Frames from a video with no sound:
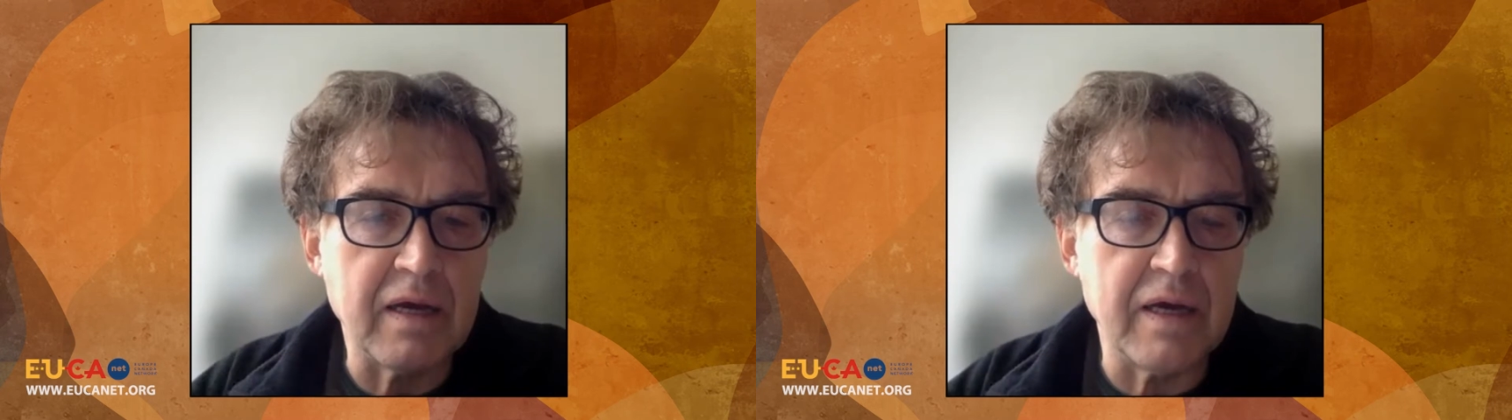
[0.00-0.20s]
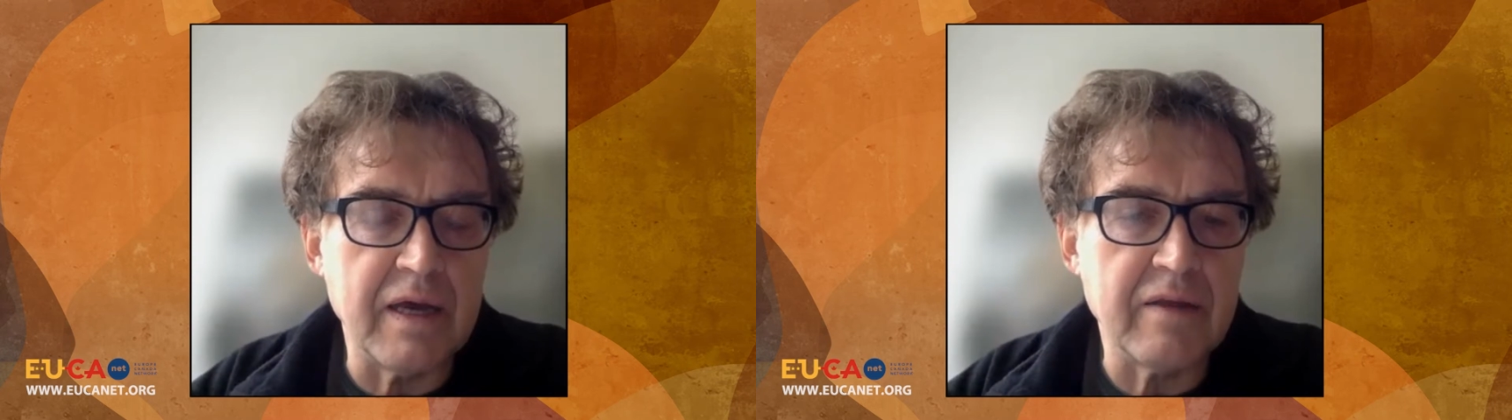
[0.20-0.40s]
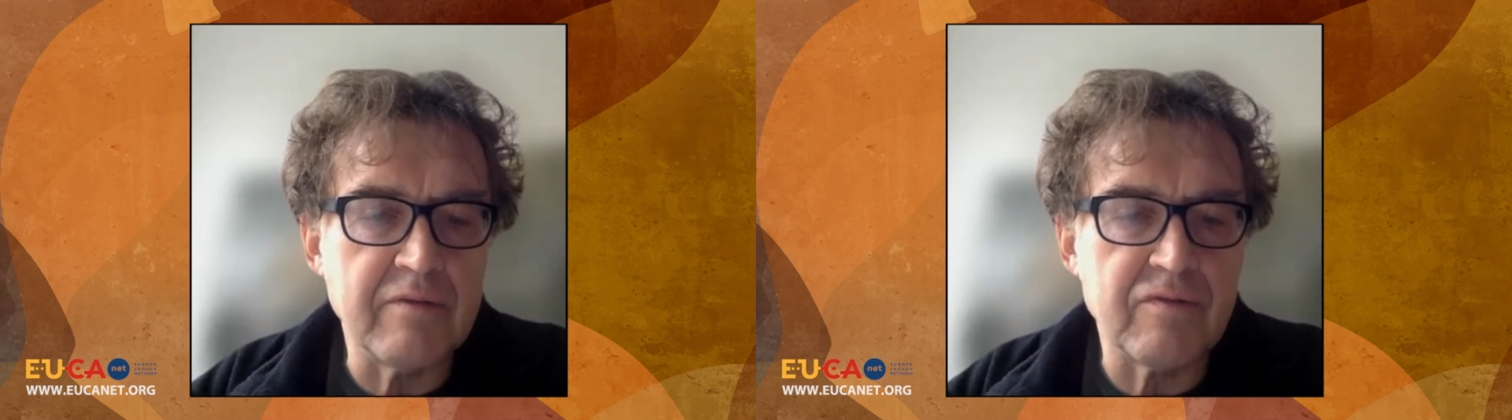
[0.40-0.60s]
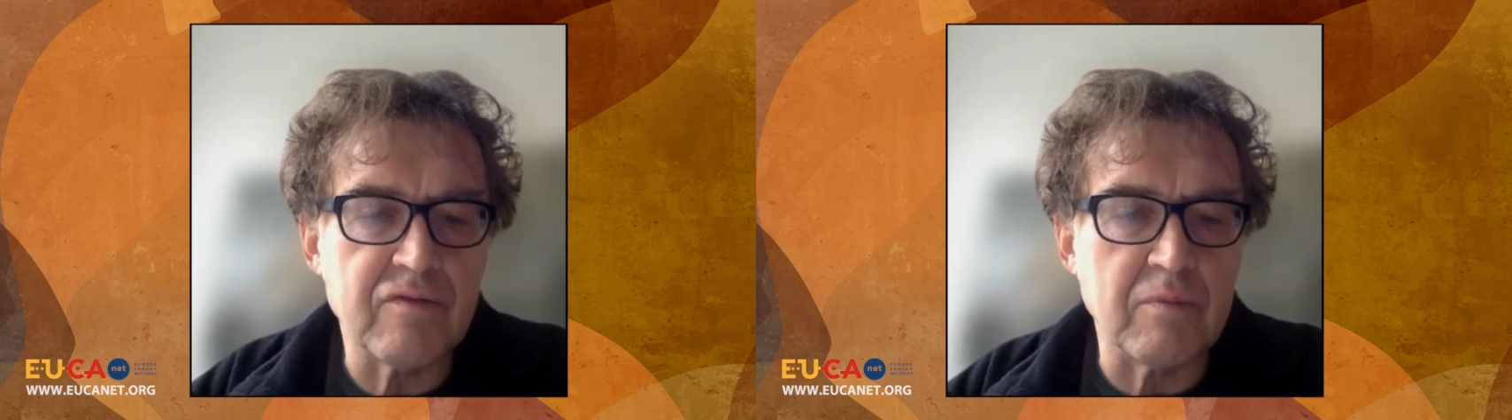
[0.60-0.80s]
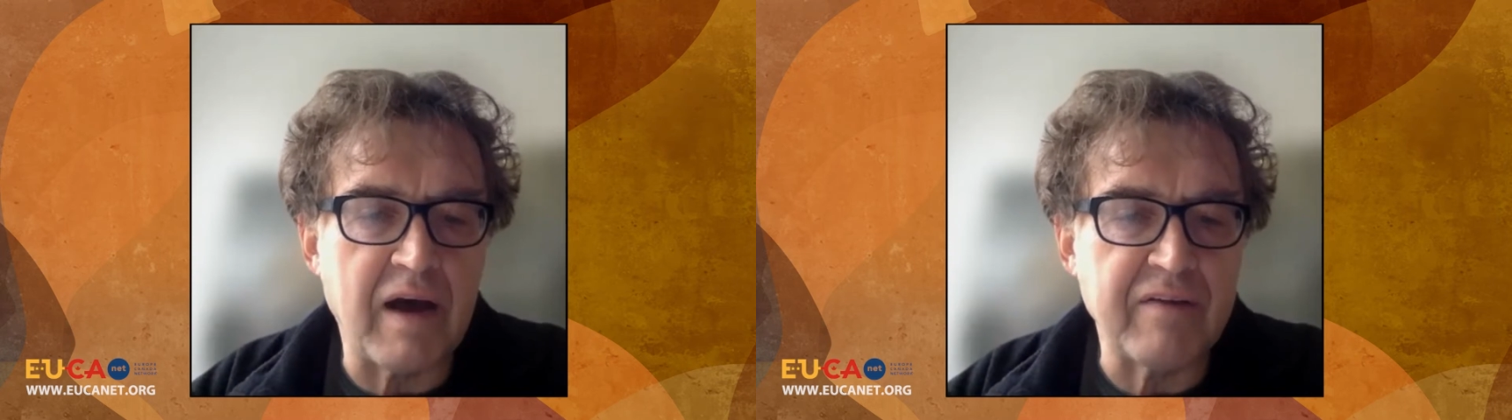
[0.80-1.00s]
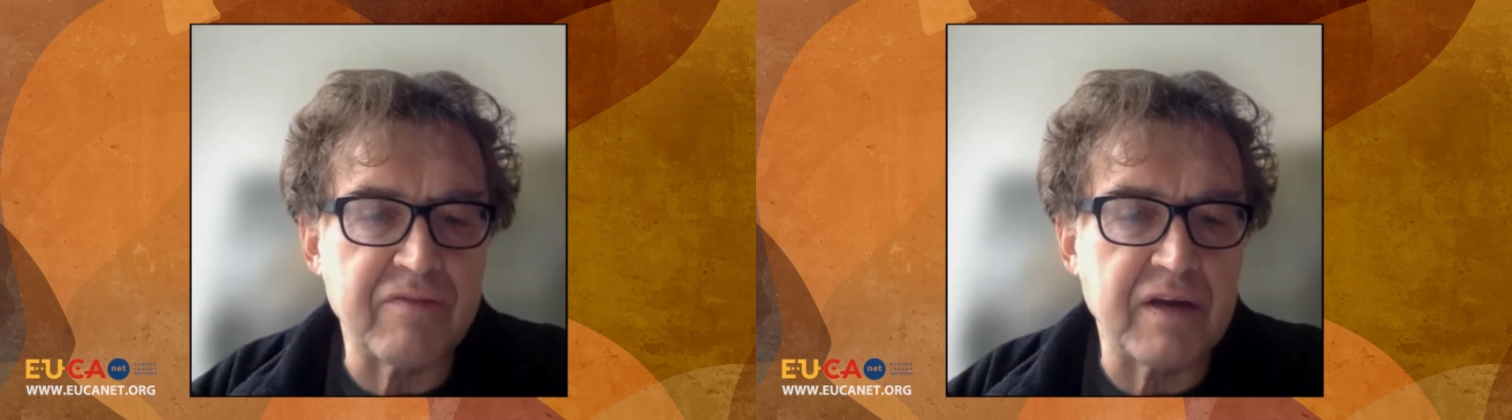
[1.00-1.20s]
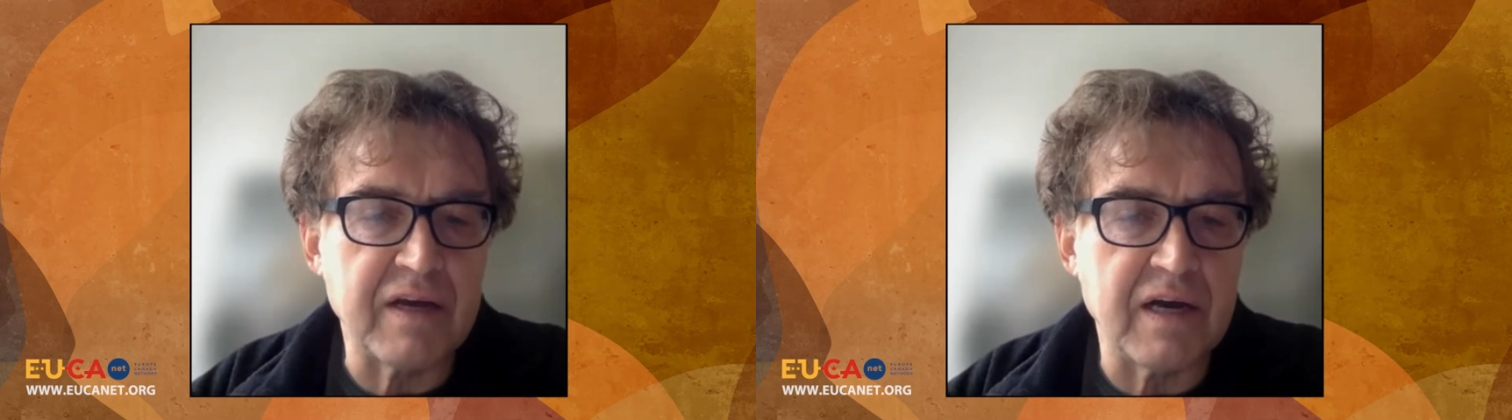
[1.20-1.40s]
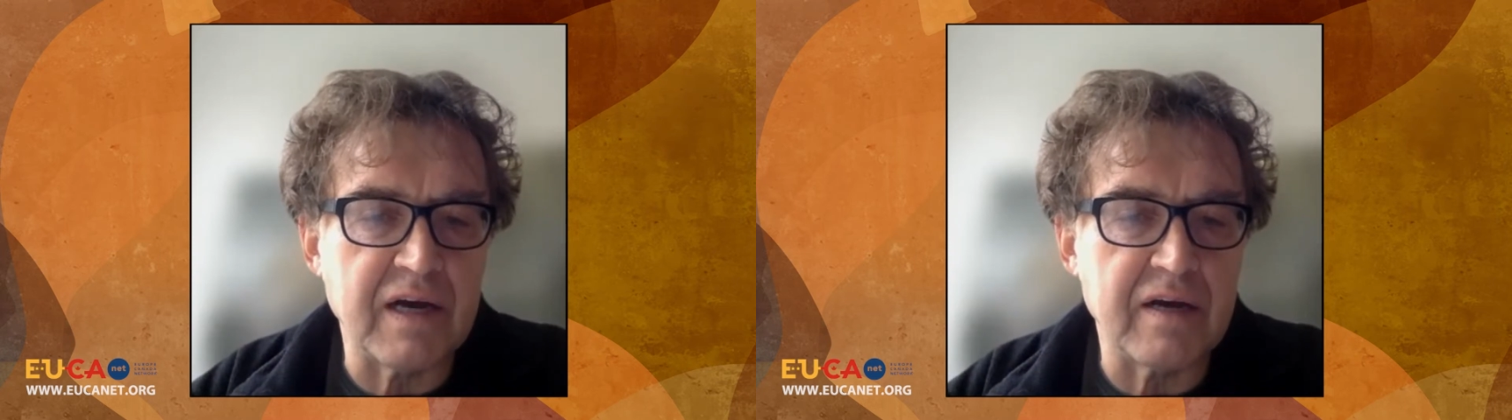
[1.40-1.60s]
in from
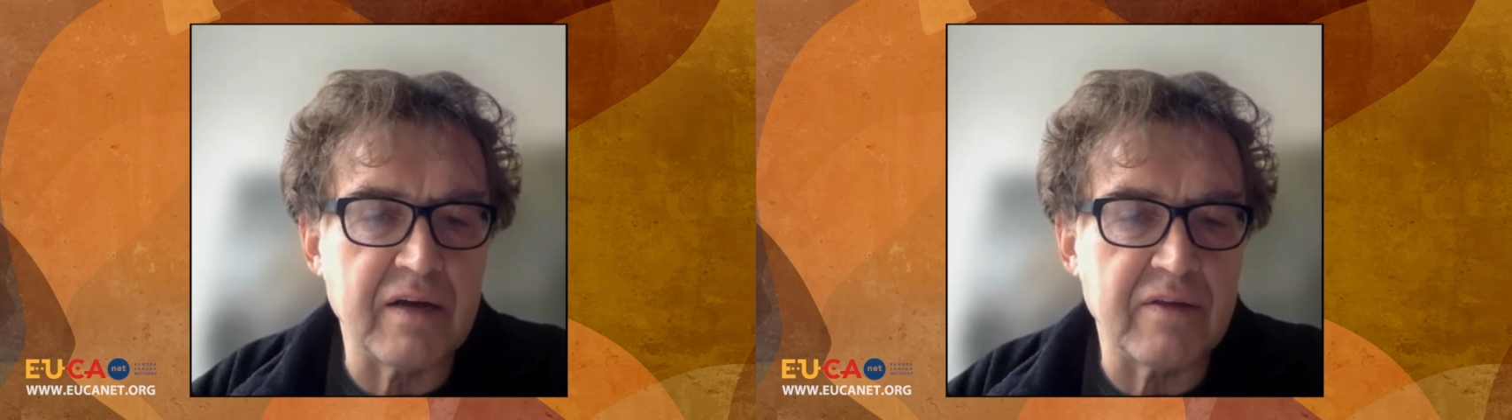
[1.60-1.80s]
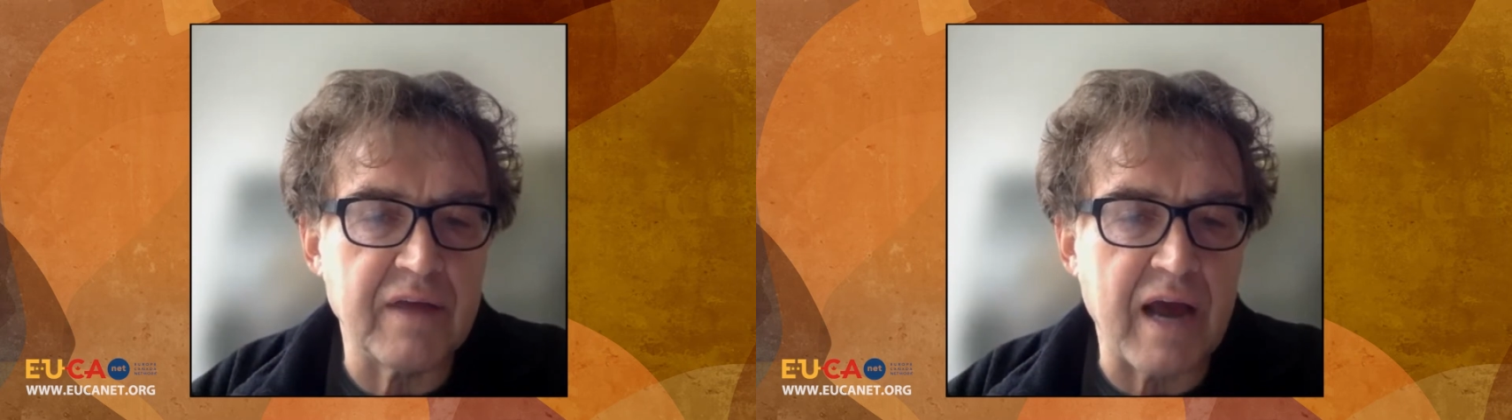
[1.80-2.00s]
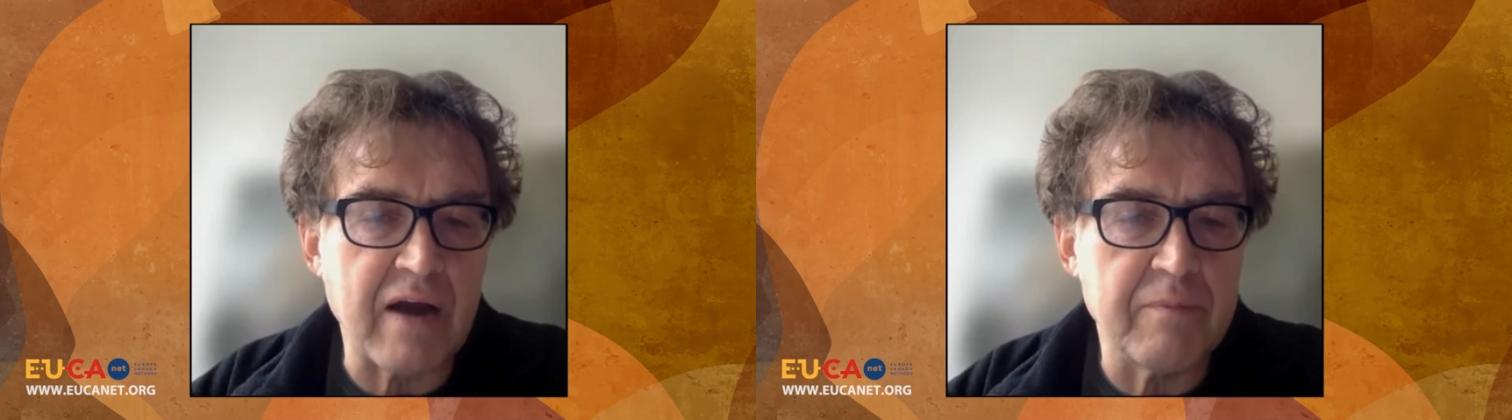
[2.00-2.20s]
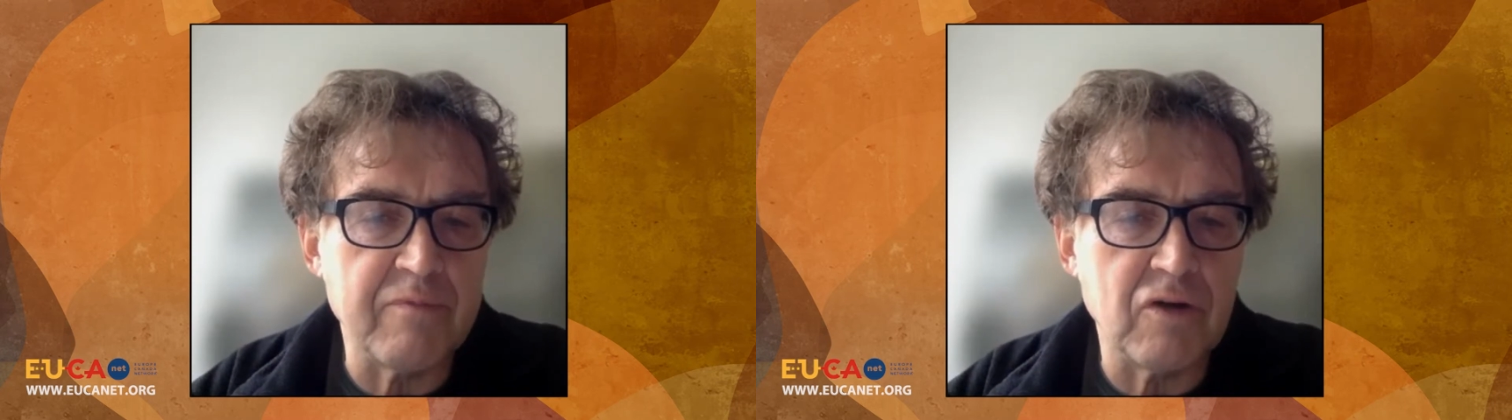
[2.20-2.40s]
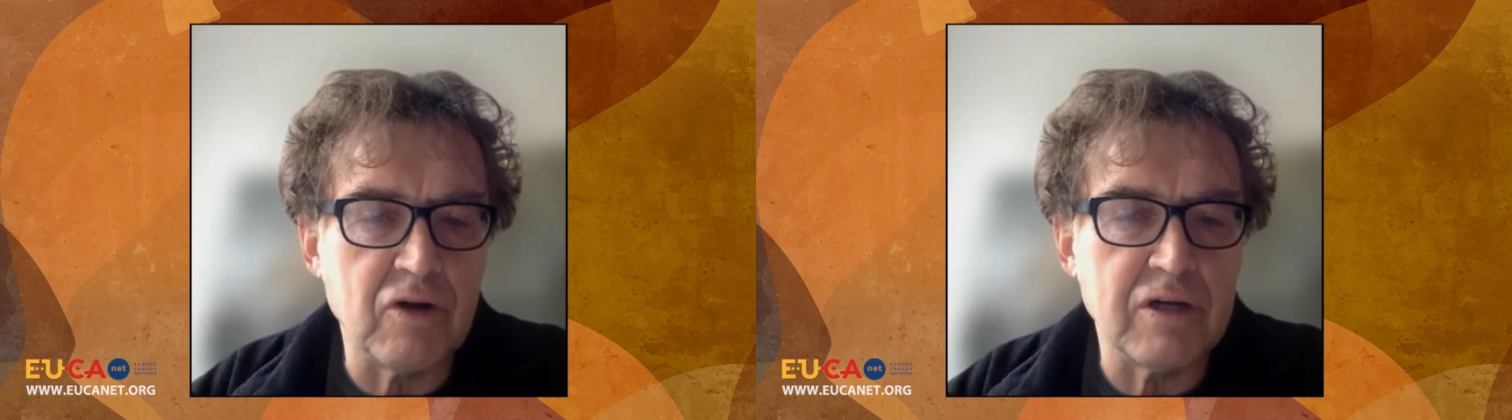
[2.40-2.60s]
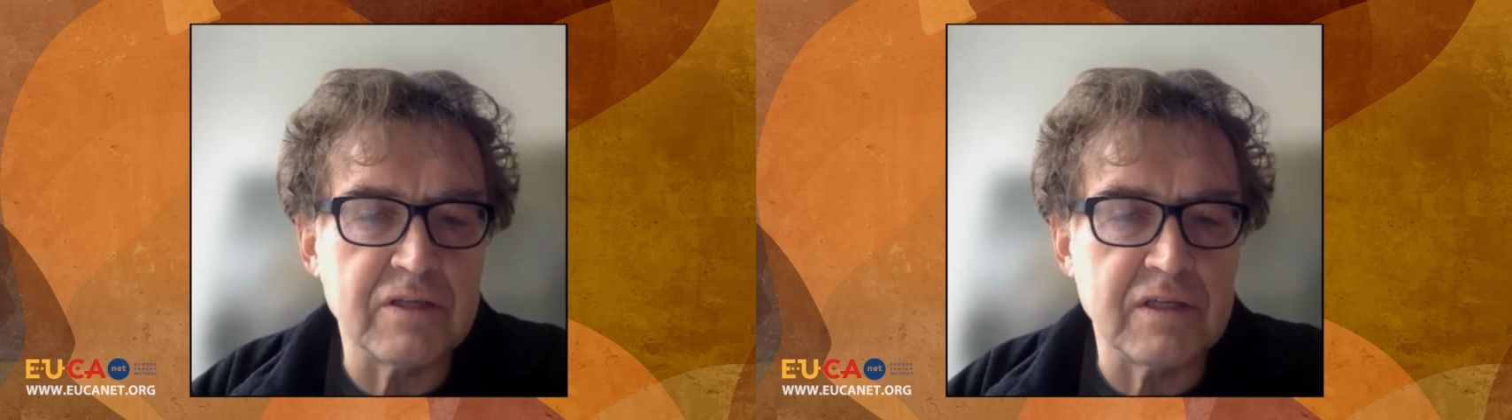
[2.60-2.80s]
Africa, the Arab world,